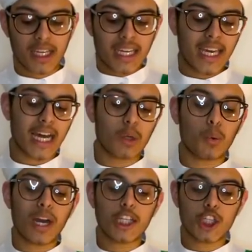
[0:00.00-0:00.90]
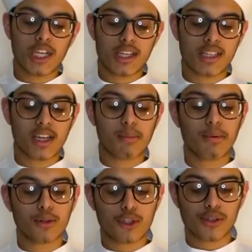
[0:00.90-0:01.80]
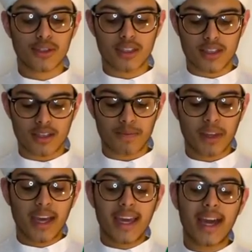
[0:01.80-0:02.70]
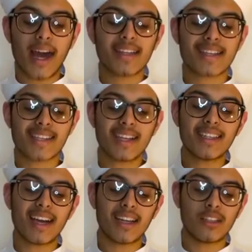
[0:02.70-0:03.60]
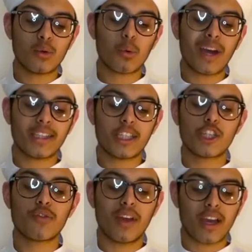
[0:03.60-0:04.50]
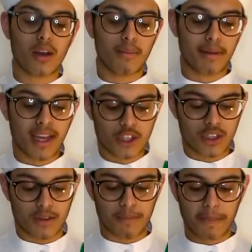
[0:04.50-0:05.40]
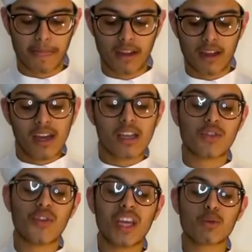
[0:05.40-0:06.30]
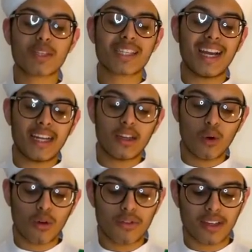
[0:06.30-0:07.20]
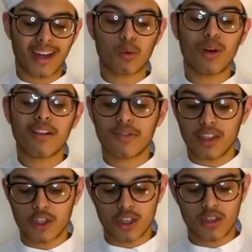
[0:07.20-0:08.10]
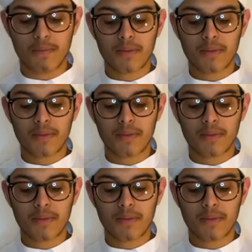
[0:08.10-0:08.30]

He had a wide chest and broad shoulders. He had a sun-tanned, whitish fair complexion. His face was slightly oval and well featured.